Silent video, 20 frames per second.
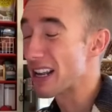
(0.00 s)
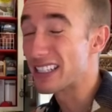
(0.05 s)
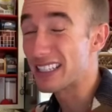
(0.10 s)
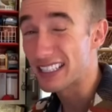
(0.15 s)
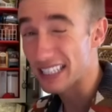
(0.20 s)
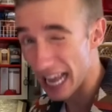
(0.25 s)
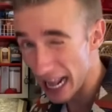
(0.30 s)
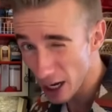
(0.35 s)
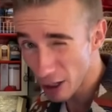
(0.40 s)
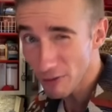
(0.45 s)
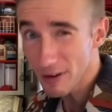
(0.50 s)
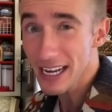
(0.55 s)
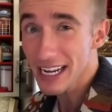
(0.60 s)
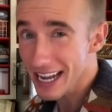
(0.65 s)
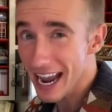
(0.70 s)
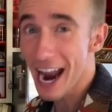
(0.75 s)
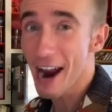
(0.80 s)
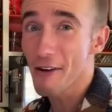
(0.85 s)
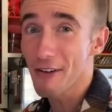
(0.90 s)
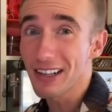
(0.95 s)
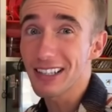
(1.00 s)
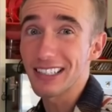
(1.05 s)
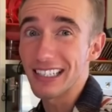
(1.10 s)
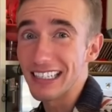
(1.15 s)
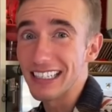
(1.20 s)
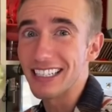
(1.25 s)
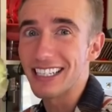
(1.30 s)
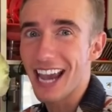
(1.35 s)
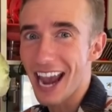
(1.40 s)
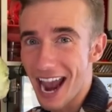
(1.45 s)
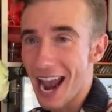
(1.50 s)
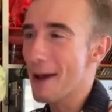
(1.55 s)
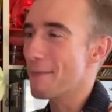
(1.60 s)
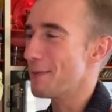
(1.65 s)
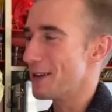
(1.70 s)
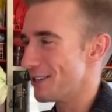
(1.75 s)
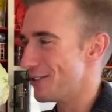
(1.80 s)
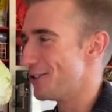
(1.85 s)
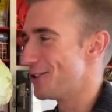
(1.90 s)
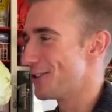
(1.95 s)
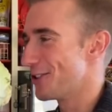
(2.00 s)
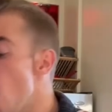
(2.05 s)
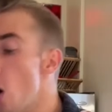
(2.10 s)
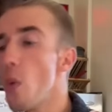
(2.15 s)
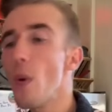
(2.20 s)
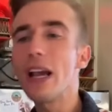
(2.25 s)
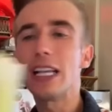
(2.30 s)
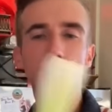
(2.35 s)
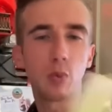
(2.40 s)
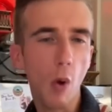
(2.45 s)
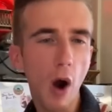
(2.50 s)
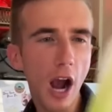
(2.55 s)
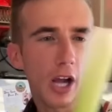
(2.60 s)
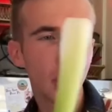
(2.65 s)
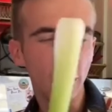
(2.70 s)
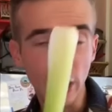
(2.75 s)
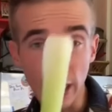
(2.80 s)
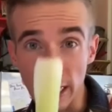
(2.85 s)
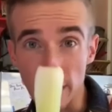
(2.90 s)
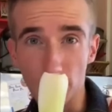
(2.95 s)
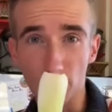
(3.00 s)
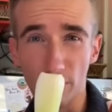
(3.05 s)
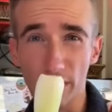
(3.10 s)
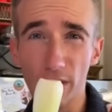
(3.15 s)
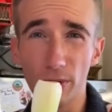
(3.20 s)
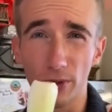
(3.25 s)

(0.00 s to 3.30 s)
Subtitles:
celery, carrots, and cabbage. Always wash these real